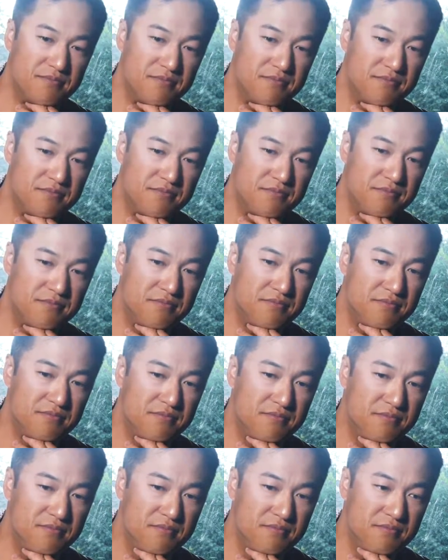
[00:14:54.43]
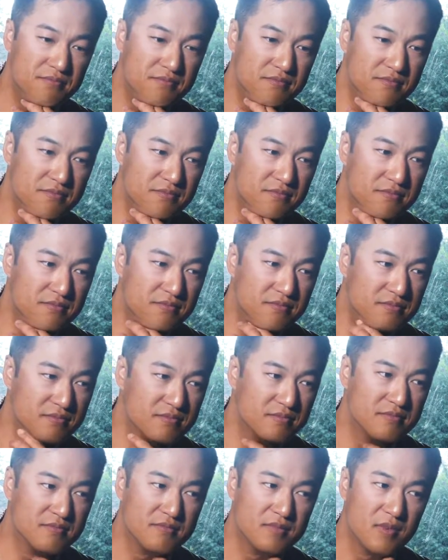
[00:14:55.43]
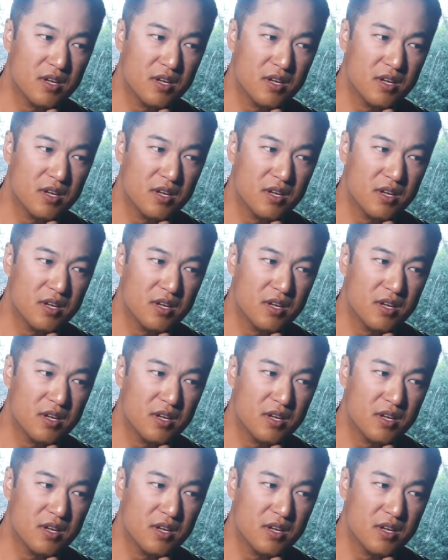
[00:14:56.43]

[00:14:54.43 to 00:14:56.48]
Nothing is said.